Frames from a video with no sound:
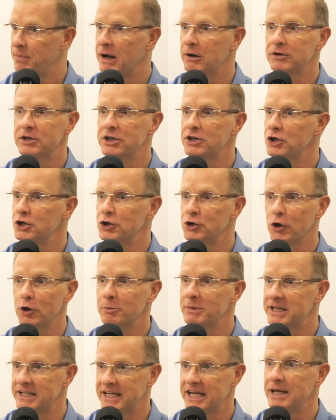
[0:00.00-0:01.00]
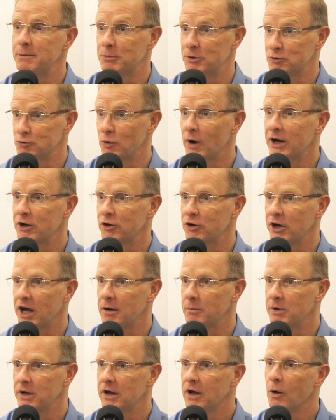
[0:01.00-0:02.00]
bound and determined to keep his record
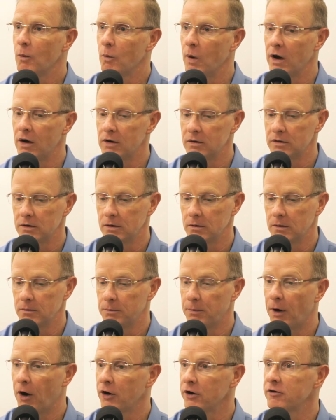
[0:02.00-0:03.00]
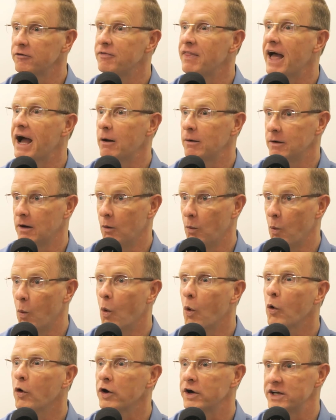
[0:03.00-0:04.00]
up. Well, part of that
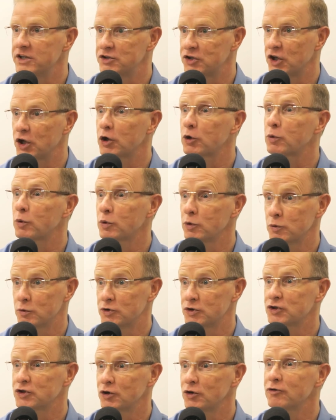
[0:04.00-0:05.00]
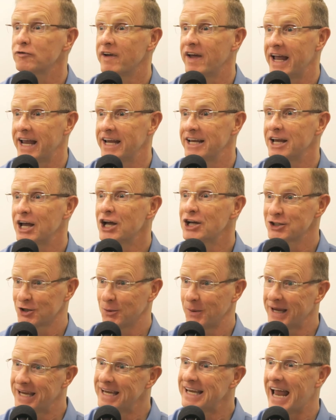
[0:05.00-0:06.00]
award is the crew survey.
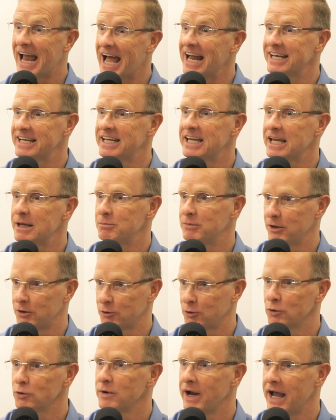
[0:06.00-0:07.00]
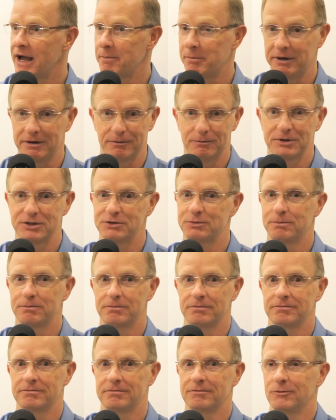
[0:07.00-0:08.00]
So he had to keep the crew happy, which
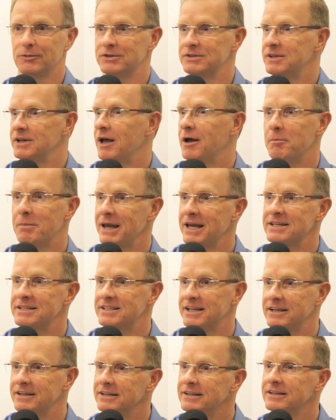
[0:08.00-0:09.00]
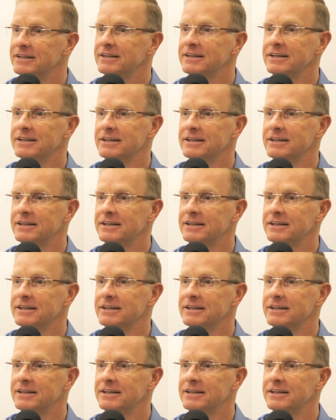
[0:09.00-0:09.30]
was amazing. So that's